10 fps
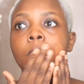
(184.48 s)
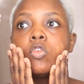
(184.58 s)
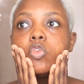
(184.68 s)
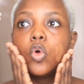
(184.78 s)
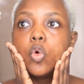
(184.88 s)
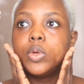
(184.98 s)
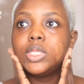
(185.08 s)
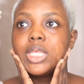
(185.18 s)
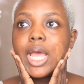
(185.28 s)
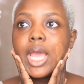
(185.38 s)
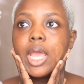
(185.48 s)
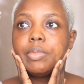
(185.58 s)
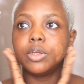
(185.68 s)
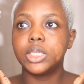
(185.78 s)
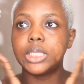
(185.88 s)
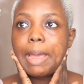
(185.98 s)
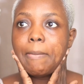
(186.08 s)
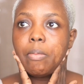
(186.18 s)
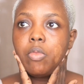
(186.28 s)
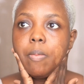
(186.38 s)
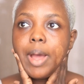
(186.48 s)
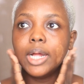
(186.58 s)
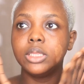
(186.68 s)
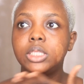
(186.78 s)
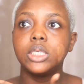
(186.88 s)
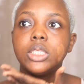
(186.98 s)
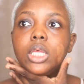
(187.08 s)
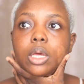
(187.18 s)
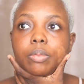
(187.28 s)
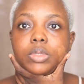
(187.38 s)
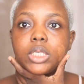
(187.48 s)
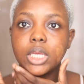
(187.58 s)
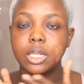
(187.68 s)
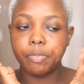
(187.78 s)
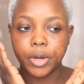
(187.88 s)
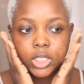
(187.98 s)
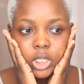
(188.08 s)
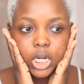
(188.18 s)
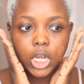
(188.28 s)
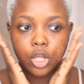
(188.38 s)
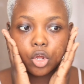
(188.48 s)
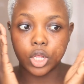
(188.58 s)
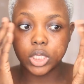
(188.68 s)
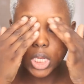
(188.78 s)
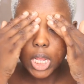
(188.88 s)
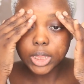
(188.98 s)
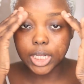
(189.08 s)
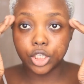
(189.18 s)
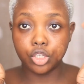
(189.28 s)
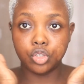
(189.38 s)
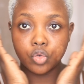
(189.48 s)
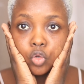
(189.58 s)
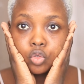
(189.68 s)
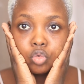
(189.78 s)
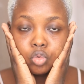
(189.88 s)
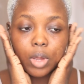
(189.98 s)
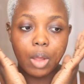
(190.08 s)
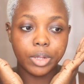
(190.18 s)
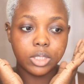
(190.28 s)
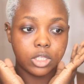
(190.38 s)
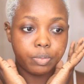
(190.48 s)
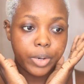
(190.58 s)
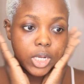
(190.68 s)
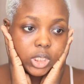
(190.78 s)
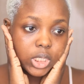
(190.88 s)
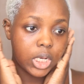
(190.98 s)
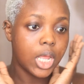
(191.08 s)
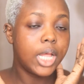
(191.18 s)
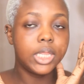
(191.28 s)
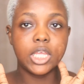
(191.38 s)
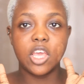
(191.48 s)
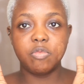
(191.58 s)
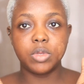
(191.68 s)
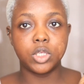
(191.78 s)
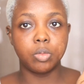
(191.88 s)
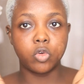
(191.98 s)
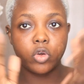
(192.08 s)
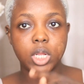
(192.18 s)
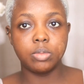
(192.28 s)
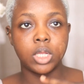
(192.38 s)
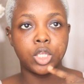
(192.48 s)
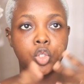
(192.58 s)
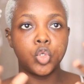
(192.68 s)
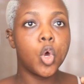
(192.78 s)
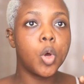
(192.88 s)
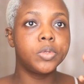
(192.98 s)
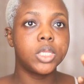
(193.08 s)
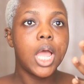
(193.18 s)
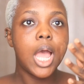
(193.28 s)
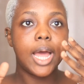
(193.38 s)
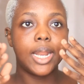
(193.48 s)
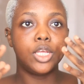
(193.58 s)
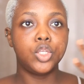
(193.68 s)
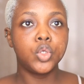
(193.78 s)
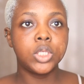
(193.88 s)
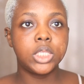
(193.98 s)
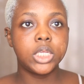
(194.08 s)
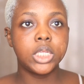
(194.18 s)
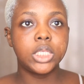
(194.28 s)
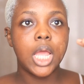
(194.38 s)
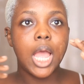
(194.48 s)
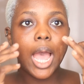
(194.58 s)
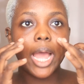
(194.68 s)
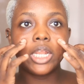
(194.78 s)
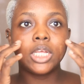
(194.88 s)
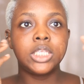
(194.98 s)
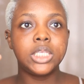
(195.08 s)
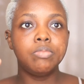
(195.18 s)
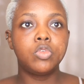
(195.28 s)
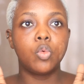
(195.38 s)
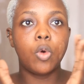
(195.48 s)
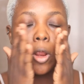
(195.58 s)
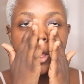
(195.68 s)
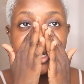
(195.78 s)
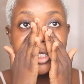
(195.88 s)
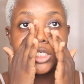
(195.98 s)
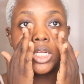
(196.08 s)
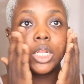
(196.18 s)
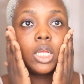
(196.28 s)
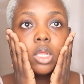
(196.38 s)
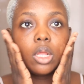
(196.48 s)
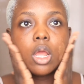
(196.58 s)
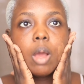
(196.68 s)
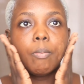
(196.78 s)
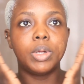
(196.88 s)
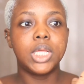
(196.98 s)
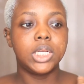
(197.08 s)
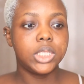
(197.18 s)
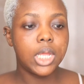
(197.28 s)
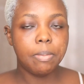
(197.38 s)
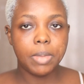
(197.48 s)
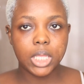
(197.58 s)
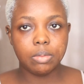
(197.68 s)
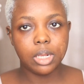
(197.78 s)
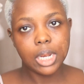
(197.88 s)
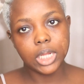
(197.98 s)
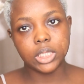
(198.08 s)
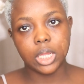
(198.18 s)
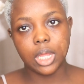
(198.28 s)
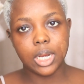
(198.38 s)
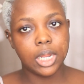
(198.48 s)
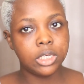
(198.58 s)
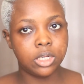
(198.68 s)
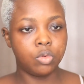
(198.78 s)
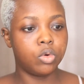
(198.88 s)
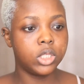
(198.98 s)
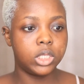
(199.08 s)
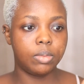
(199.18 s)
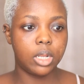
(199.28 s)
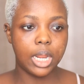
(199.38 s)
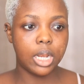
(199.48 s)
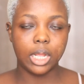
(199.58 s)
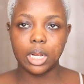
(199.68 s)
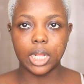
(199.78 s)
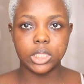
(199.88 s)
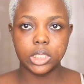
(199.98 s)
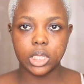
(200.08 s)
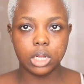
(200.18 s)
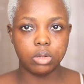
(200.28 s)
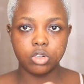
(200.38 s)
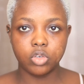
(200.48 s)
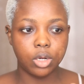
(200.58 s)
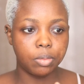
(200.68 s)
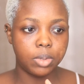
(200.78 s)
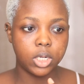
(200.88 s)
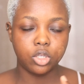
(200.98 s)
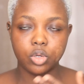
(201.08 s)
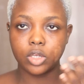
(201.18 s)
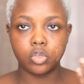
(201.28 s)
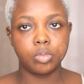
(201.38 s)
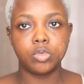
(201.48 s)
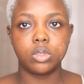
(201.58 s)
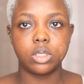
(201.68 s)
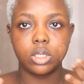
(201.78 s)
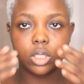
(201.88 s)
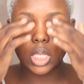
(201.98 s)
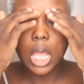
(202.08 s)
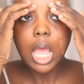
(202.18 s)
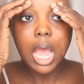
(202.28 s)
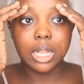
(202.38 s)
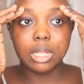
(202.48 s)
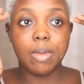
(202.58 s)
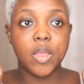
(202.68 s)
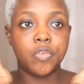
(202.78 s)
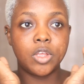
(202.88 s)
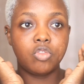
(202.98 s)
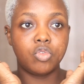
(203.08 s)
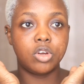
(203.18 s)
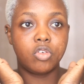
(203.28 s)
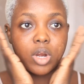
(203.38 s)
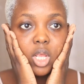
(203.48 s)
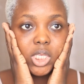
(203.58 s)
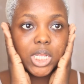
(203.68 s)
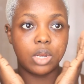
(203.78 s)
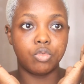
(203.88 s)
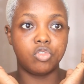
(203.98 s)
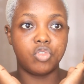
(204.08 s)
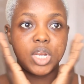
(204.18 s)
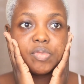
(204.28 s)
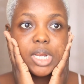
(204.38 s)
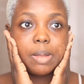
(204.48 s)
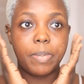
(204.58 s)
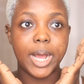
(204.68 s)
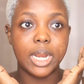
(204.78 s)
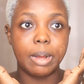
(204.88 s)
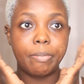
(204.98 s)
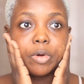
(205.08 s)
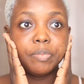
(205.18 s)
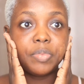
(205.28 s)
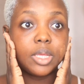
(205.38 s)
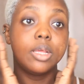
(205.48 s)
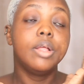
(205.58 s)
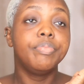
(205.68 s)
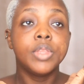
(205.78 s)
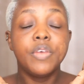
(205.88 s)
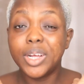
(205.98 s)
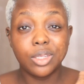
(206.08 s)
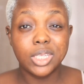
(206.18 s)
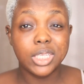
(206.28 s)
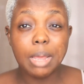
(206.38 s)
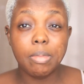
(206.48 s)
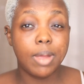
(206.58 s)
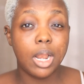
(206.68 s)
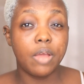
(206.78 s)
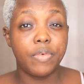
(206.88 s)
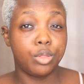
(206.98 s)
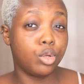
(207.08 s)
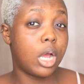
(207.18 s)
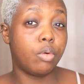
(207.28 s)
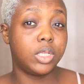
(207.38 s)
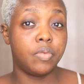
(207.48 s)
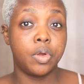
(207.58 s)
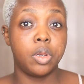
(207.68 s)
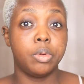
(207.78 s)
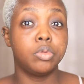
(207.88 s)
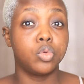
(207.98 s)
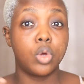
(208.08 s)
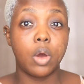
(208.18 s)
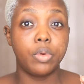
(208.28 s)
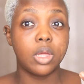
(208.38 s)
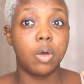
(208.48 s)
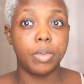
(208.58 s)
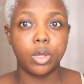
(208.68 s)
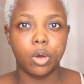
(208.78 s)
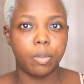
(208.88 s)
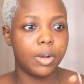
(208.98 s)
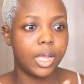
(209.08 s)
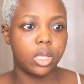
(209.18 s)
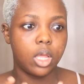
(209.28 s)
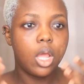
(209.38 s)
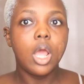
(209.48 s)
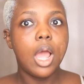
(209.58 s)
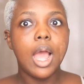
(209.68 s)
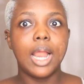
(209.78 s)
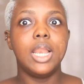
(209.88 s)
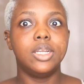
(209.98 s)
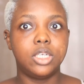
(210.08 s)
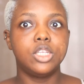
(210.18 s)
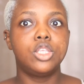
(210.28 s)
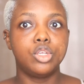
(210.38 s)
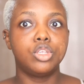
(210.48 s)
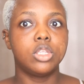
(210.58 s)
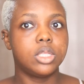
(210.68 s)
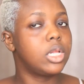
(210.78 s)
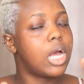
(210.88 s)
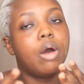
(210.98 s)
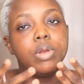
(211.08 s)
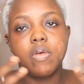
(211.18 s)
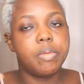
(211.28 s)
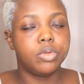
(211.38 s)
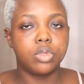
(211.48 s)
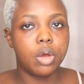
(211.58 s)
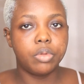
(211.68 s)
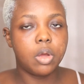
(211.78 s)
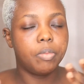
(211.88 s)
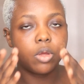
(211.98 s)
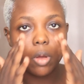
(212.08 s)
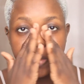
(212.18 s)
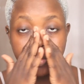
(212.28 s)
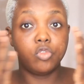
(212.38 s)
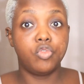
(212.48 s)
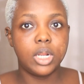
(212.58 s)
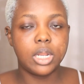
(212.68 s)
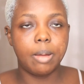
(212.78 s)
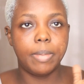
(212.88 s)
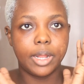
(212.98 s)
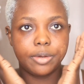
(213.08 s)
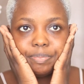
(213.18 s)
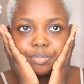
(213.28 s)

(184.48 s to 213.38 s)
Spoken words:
So with time, there was a time my mom had this skin person in Lagos that she used to go to. I went to the person, they gave me some creams and soaps, and I used this, and it seemed to work initially, but then it started making me lighter, and I didn't want to be like light skin. I wasn't trying to bleach, so I stopped using this, and then my face regressed and it was really, really bad and bumpy. In fact, there was a time in my life I thought I was never going to be able to go out without makeup. Like, I legit used to think that I would never be able to go out without makeup. It was really that bad.